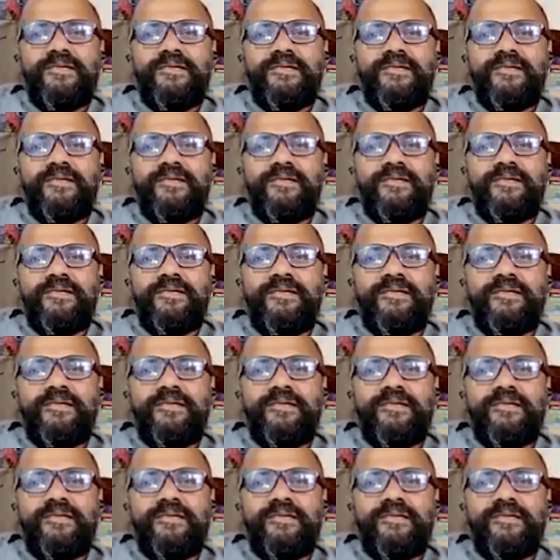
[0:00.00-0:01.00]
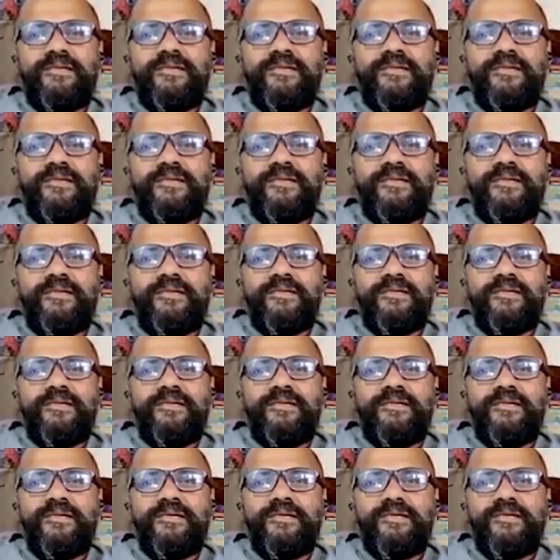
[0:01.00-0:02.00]

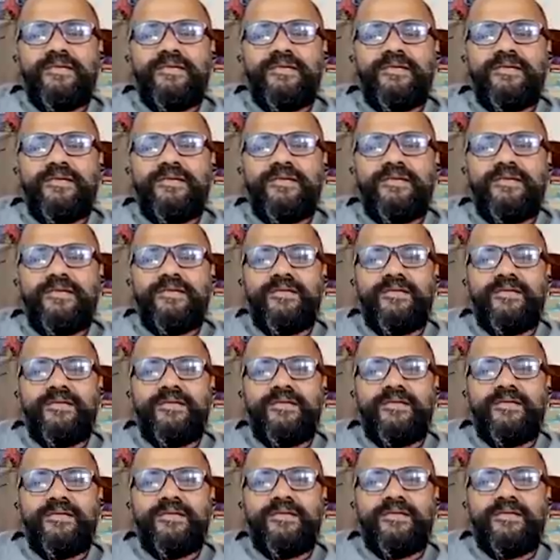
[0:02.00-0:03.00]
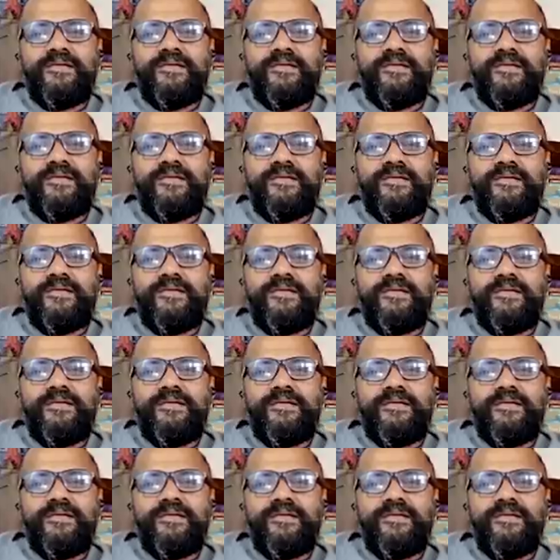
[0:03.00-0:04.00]

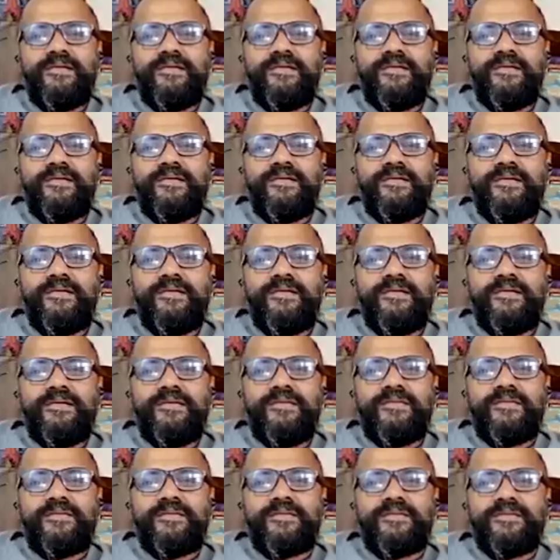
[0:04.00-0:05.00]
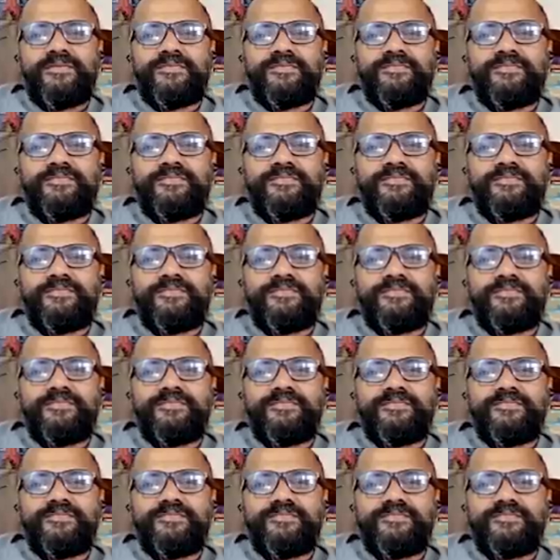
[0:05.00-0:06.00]

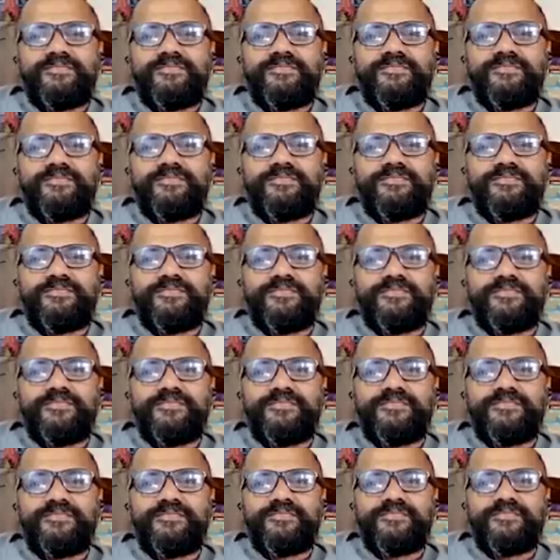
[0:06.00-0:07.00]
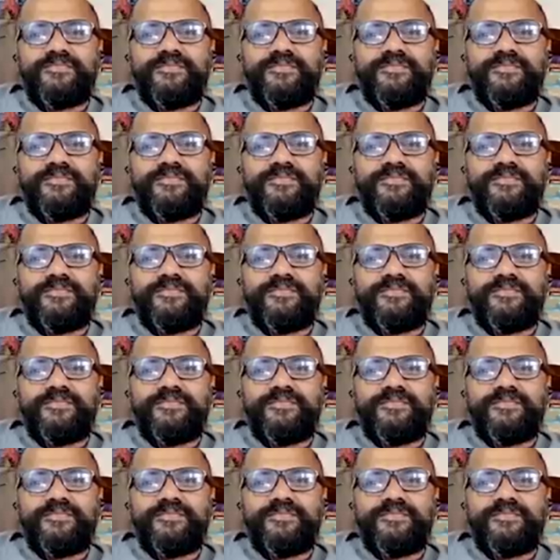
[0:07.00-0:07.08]
No words are spoken by the person on screen.